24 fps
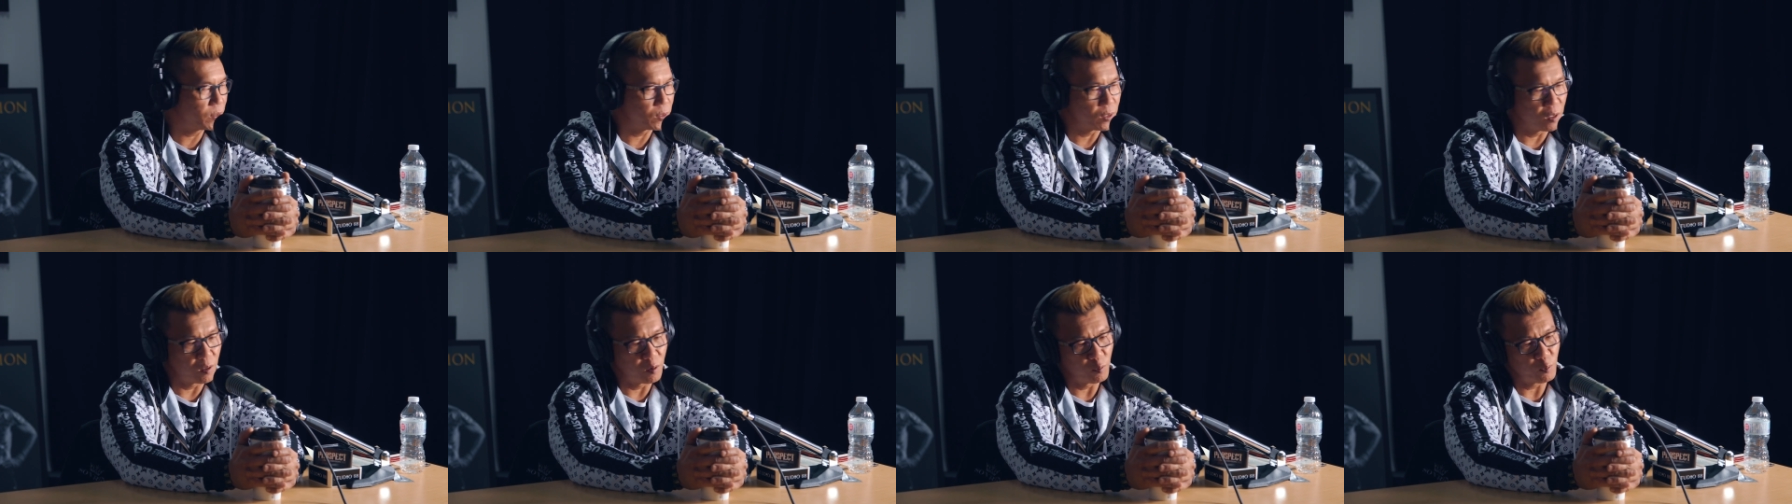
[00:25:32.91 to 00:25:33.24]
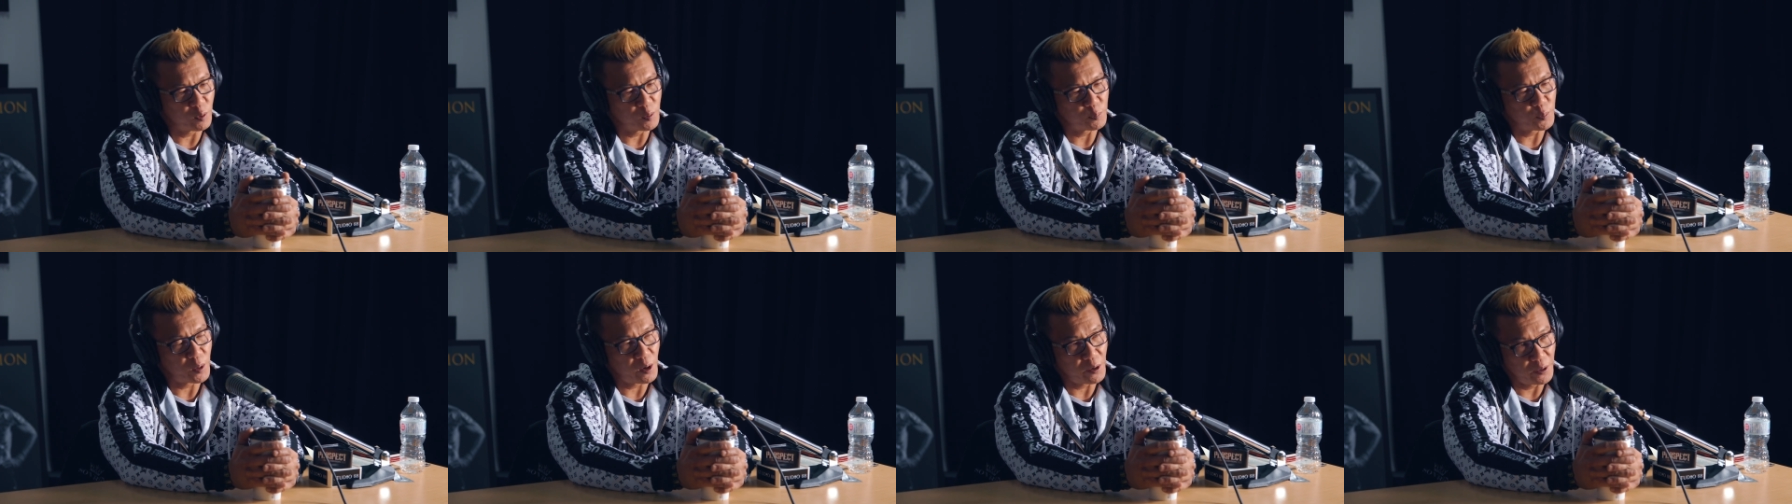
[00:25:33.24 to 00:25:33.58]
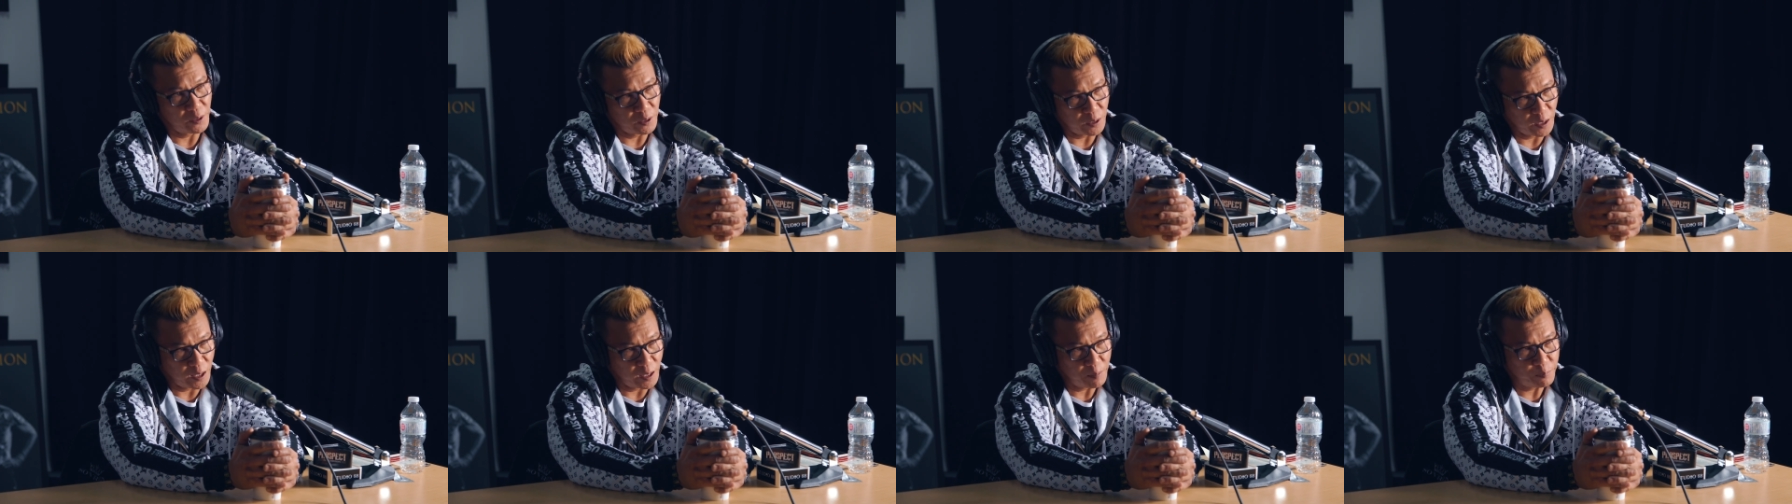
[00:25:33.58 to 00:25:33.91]
So we
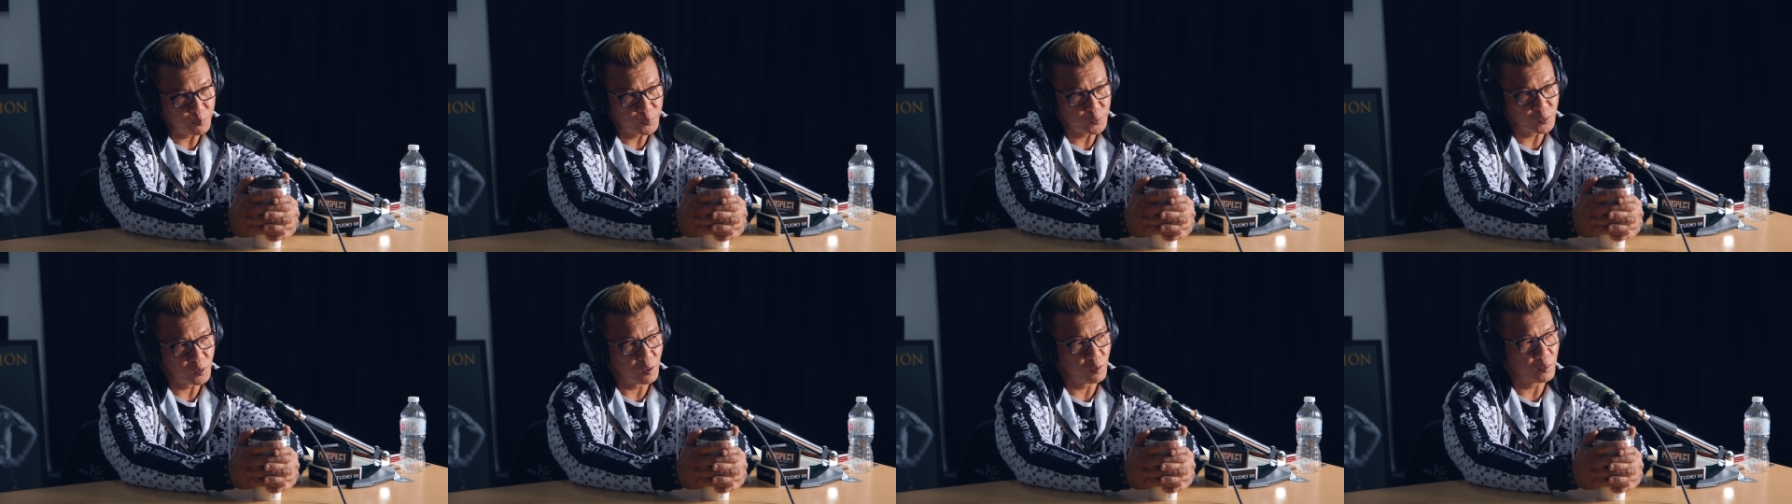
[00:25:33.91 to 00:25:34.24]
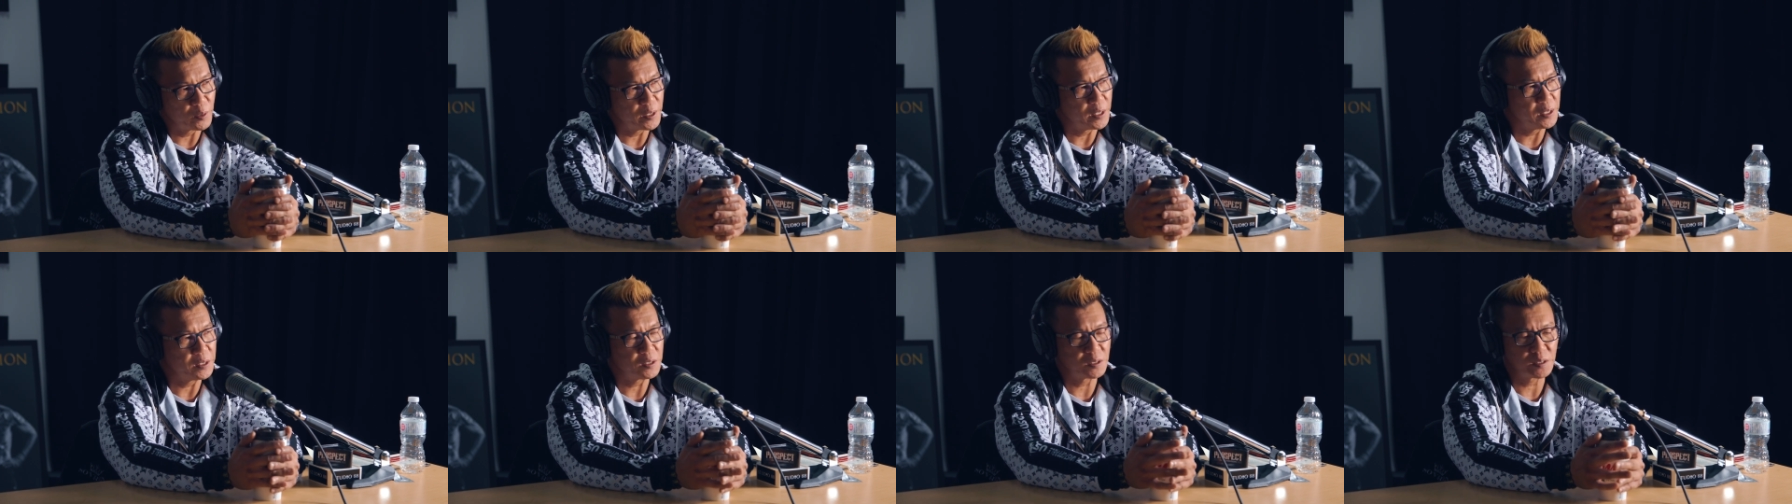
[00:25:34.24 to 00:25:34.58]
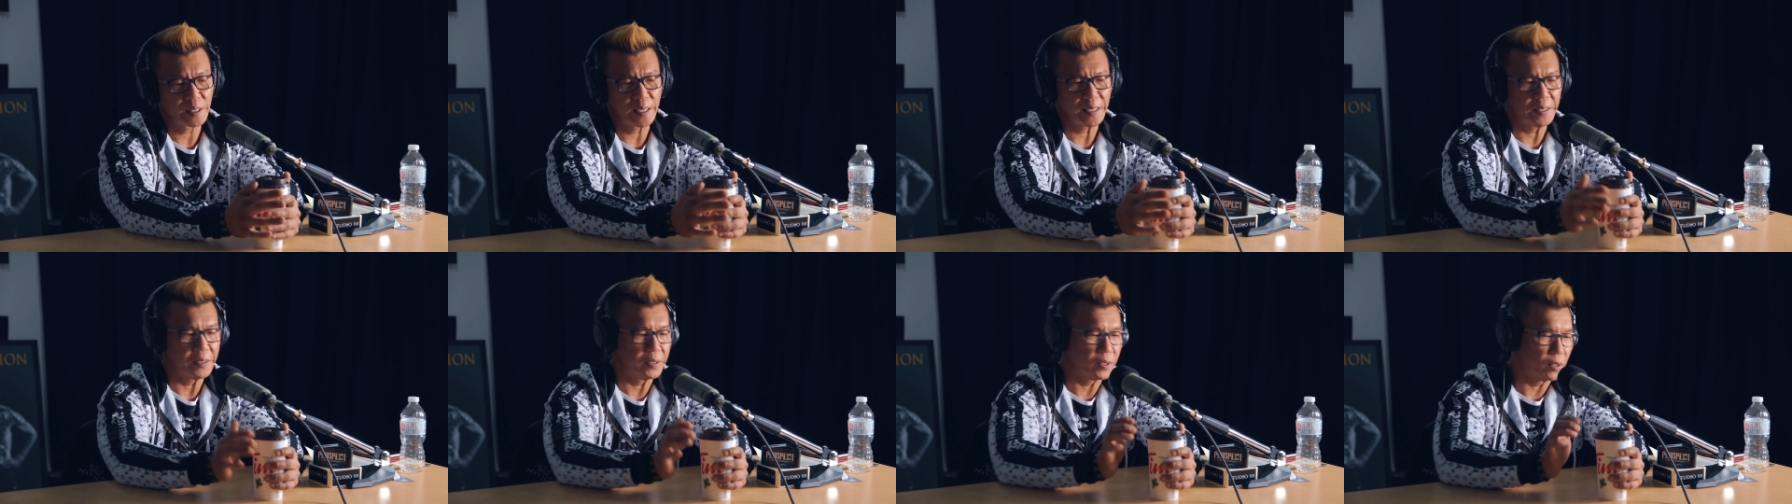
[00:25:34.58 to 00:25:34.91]
partner up. So he's
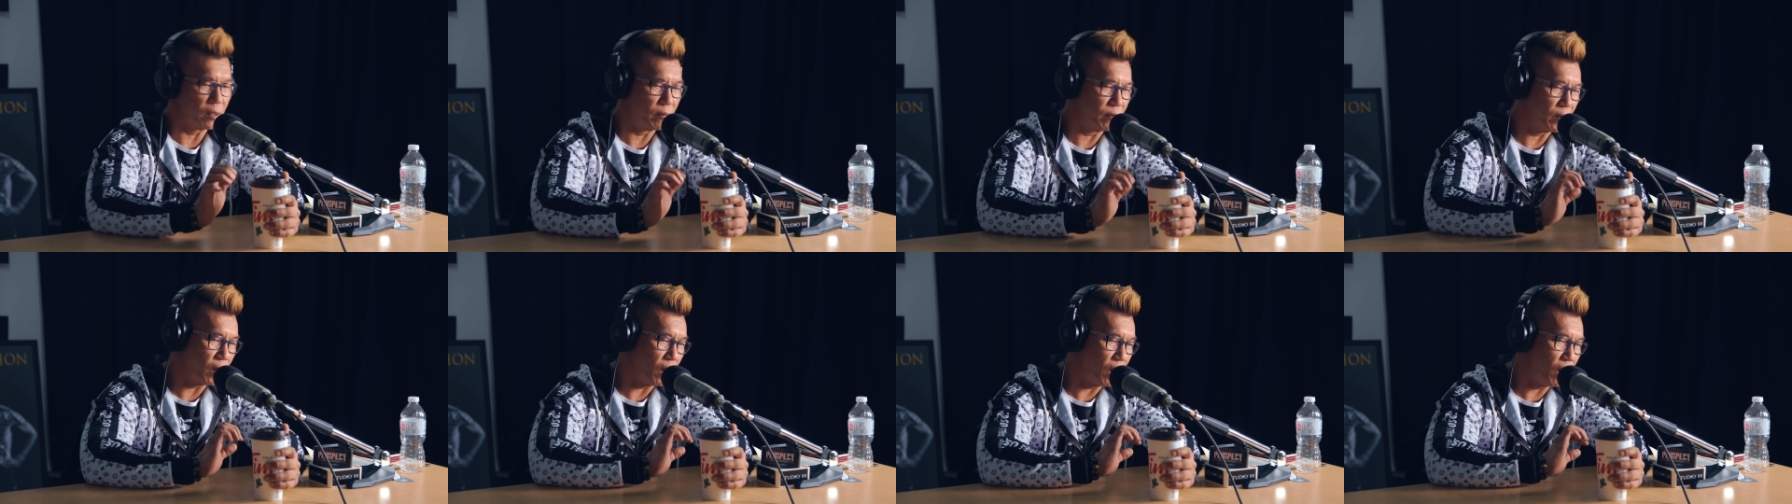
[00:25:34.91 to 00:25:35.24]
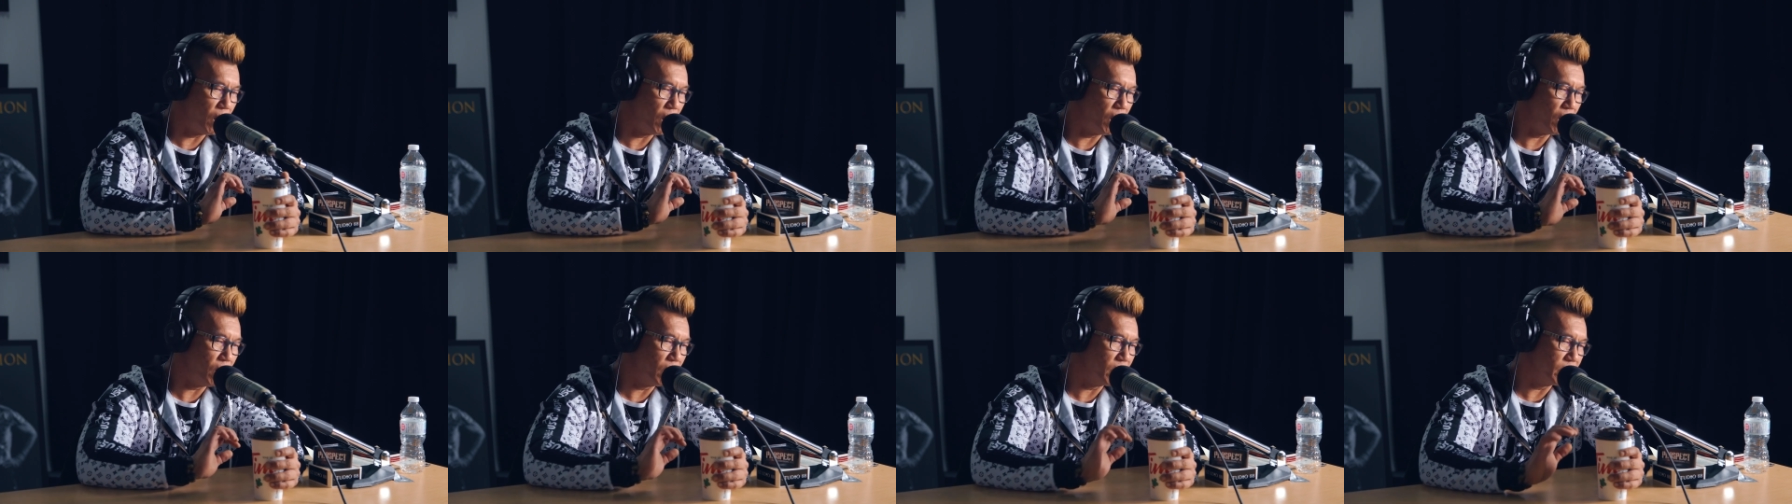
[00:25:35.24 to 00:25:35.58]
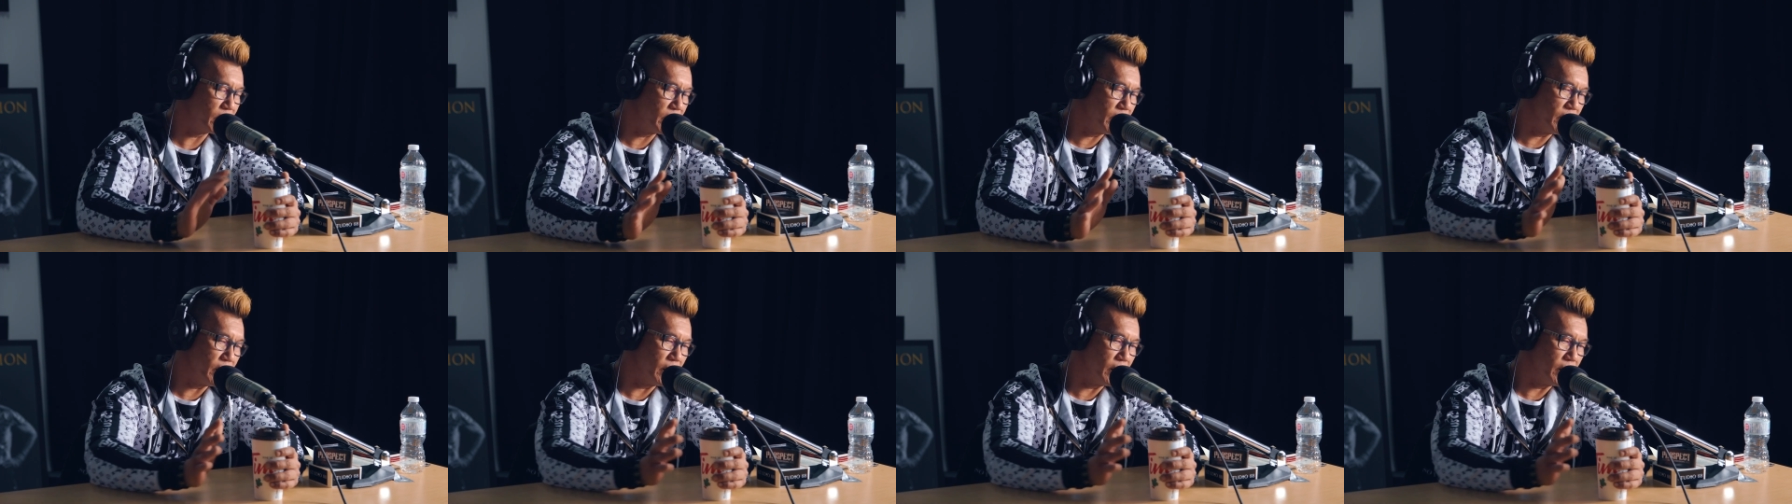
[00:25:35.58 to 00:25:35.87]
taking care of all the...